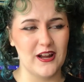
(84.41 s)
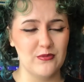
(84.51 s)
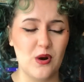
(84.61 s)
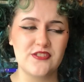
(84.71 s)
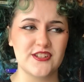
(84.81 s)
of
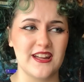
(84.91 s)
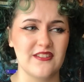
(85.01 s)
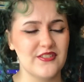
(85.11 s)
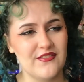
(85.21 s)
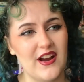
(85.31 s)
watching it
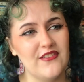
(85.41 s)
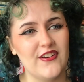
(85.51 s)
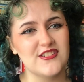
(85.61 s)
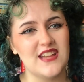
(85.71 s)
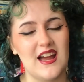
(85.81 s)
for the very
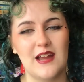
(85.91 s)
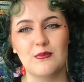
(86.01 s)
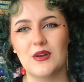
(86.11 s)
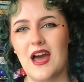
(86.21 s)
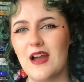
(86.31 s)
first time
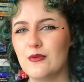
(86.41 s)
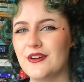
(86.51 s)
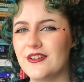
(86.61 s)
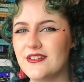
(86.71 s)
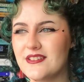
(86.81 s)
when I
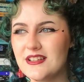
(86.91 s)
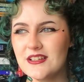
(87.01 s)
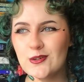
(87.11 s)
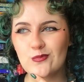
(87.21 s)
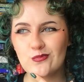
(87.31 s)
was
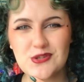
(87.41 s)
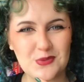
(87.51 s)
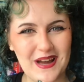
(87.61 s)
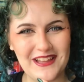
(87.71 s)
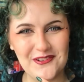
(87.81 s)

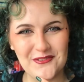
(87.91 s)
12?